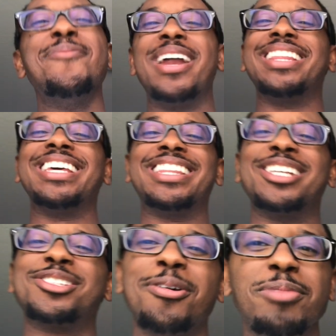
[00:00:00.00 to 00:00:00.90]
But I think
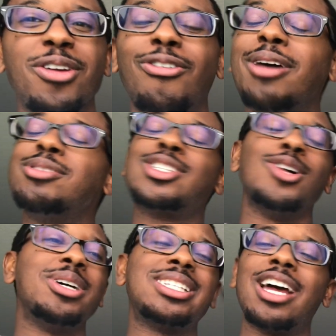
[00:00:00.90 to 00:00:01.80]
that's so beautiful. I'm
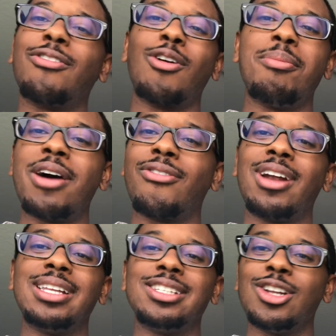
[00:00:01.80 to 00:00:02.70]
so excited for all my friends,